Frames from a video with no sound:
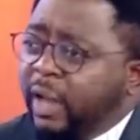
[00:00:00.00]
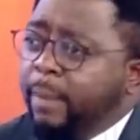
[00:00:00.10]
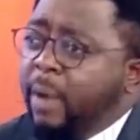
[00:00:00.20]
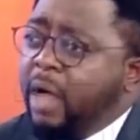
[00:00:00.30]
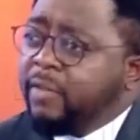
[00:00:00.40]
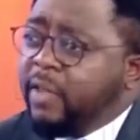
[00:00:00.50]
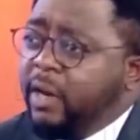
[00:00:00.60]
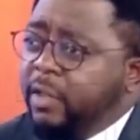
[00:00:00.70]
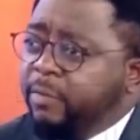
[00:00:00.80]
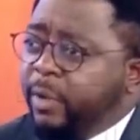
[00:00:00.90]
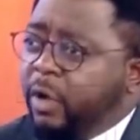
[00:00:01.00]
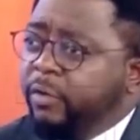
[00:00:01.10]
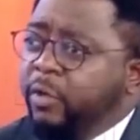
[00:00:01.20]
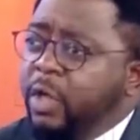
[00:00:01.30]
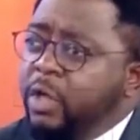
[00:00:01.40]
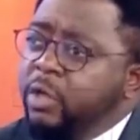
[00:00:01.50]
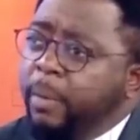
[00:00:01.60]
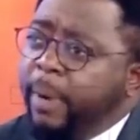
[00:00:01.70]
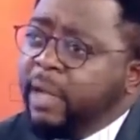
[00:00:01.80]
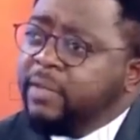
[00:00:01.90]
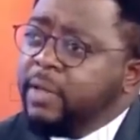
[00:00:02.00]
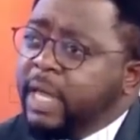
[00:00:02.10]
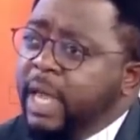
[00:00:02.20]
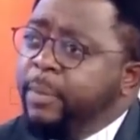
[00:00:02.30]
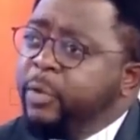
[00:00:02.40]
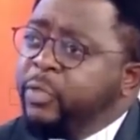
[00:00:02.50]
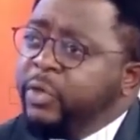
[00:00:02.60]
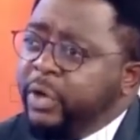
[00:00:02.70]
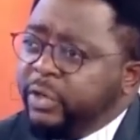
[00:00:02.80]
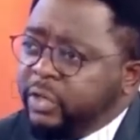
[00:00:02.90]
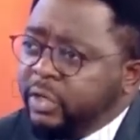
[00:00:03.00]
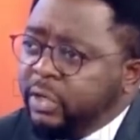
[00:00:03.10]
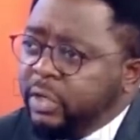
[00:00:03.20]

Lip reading: And I'm asking this because your party came third